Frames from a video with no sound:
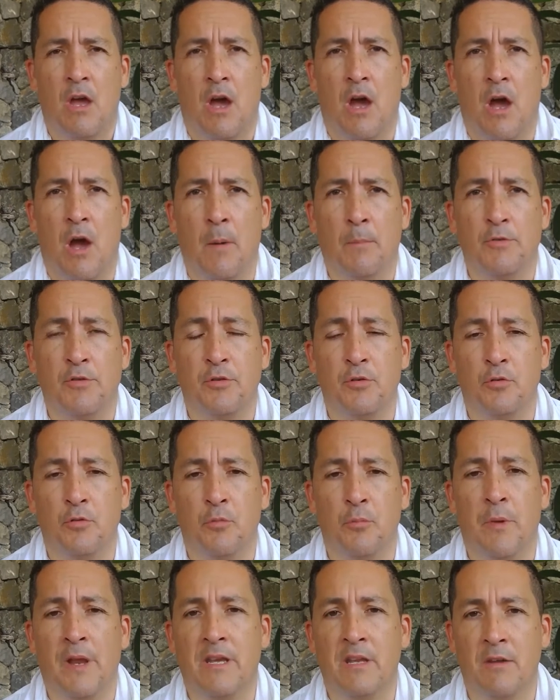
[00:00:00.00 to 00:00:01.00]
um,
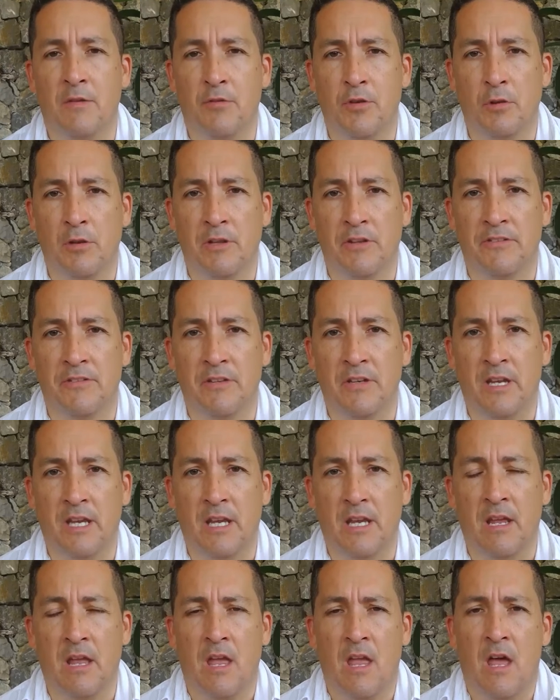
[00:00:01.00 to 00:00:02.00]
to many of you
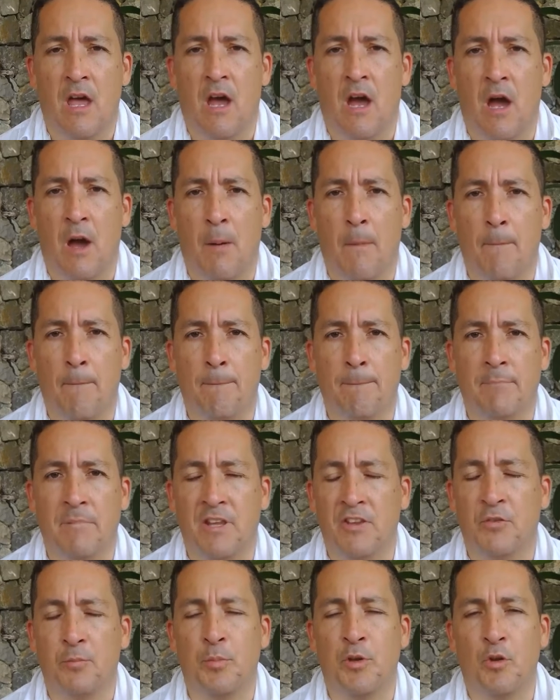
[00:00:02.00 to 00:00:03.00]
listening, um,
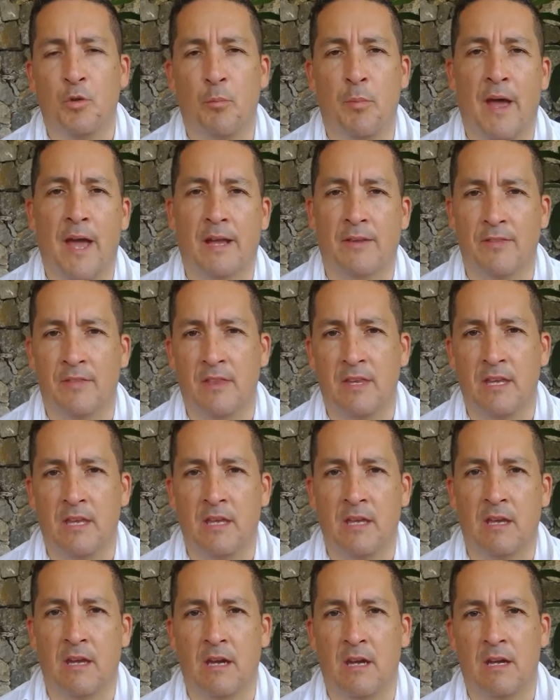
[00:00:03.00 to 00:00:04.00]
let's peel back
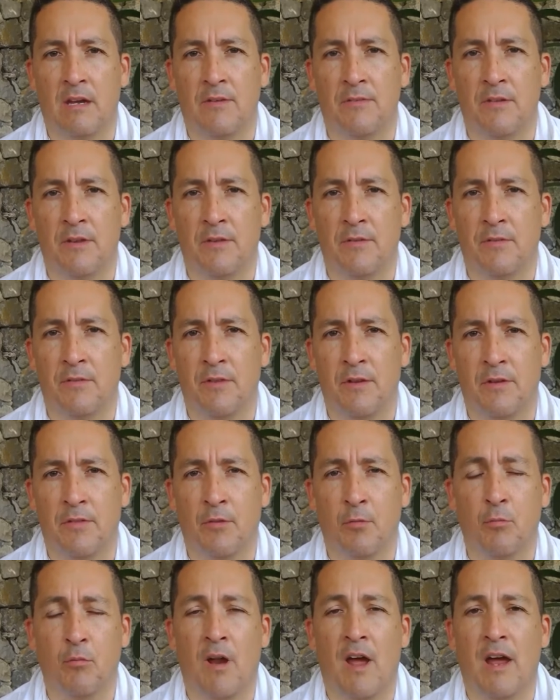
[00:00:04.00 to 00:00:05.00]
the, uh, the, the
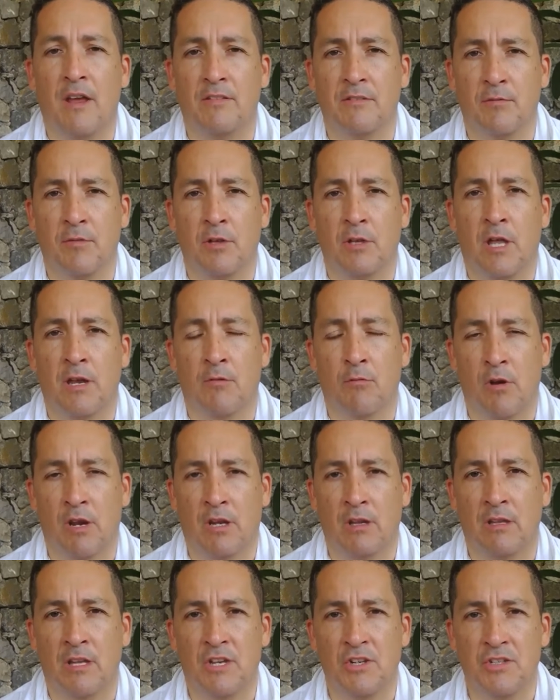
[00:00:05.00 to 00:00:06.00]
the rise of a lot of
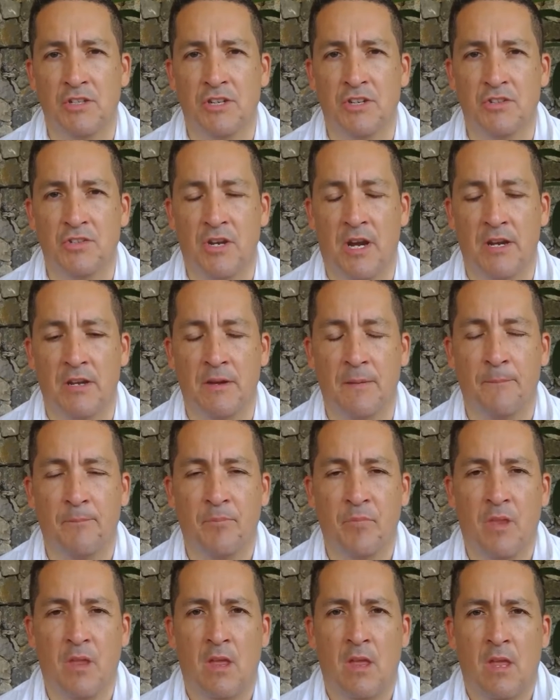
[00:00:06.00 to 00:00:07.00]
regulation in China
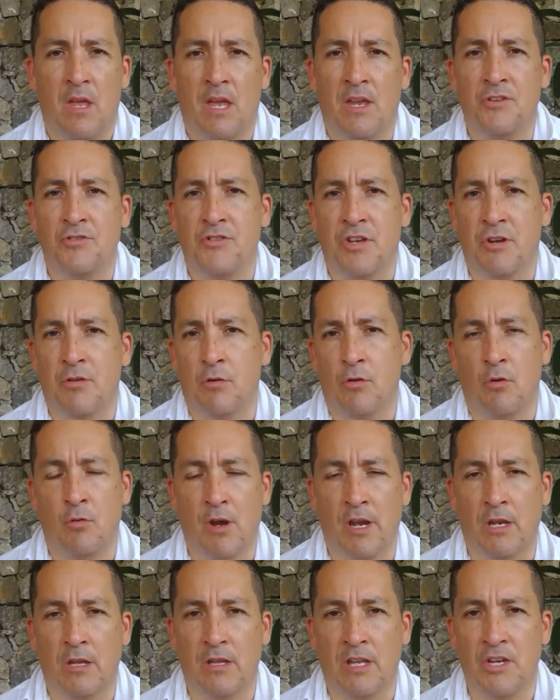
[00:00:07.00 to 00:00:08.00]
in general,
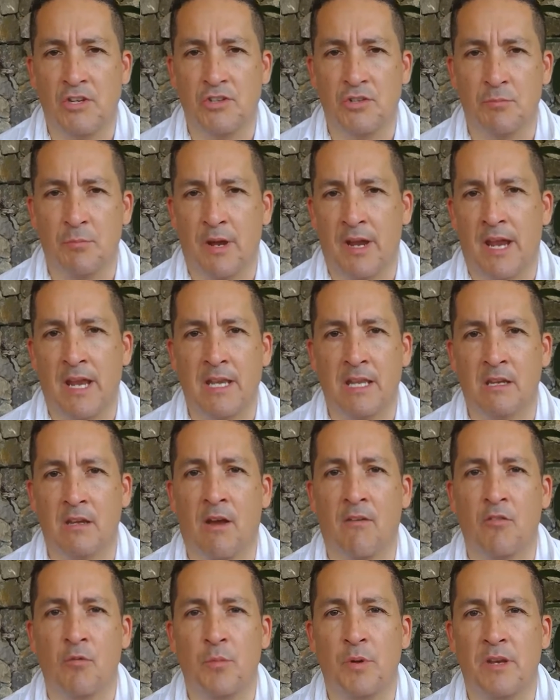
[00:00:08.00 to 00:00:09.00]
regulation by any
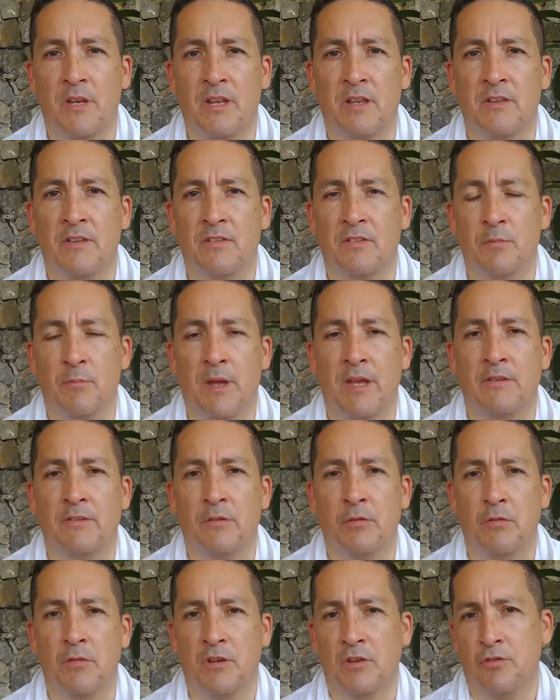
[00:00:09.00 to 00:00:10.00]
government is meant
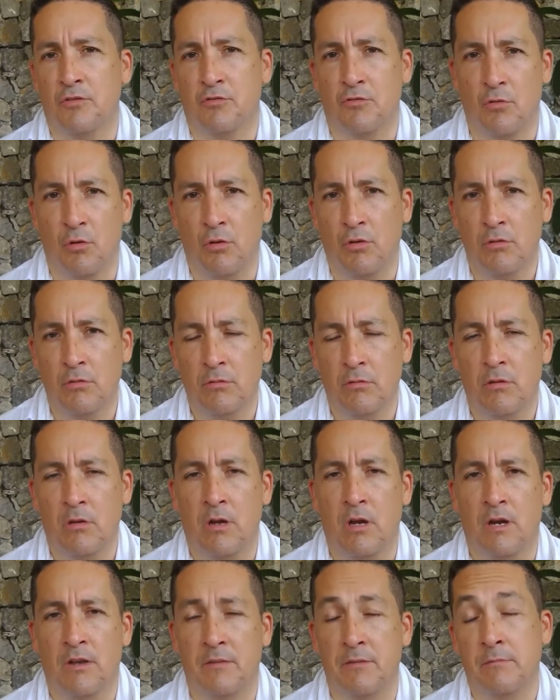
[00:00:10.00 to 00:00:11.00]
to control.
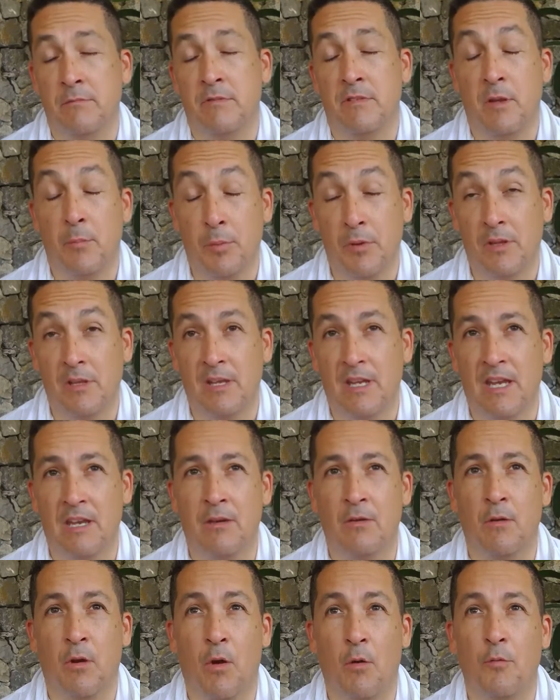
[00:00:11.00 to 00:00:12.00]
Uh, typically,
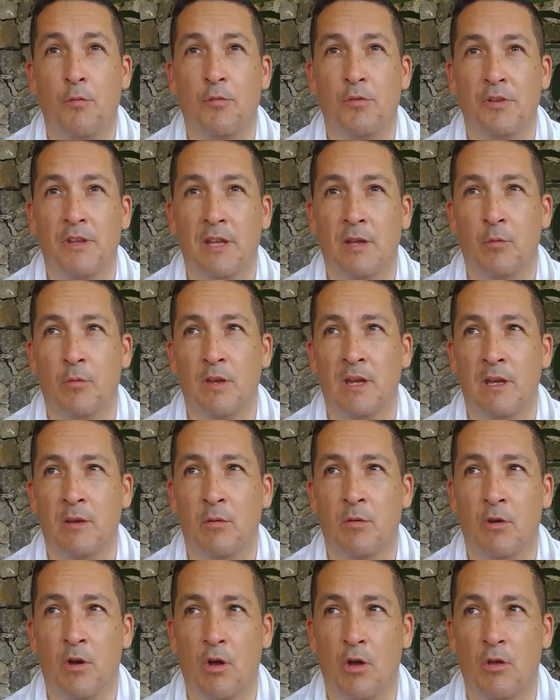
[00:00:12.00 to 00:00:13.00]
and hopefully, we,
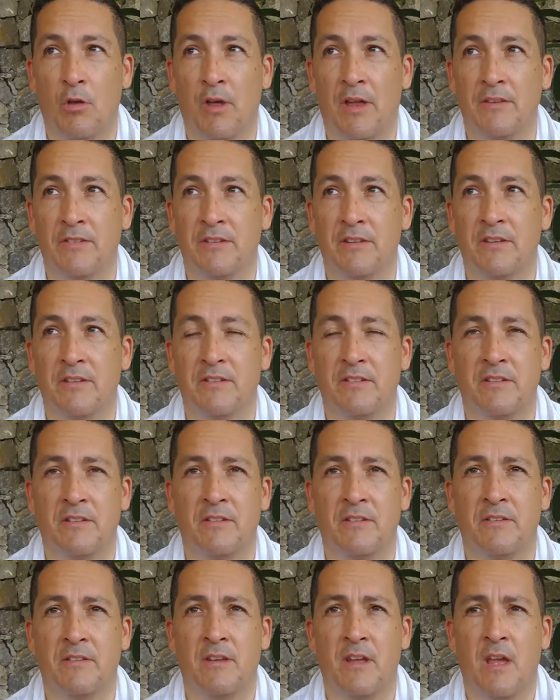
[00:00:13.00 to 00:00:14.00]
we all as
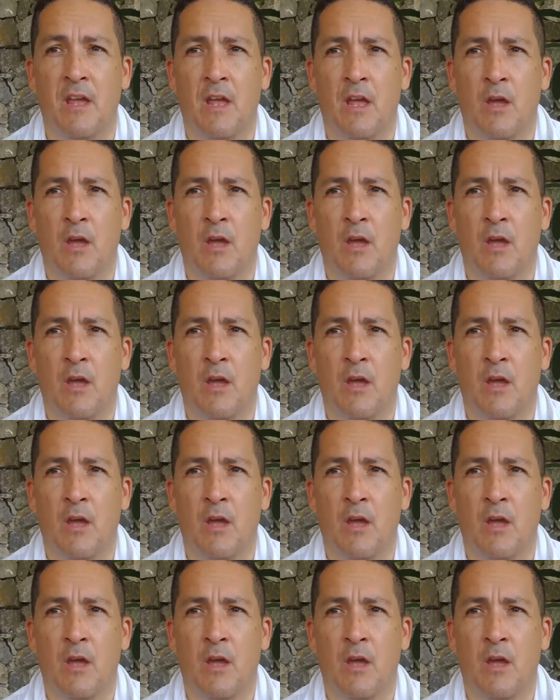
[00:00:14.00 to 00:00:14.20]
citizens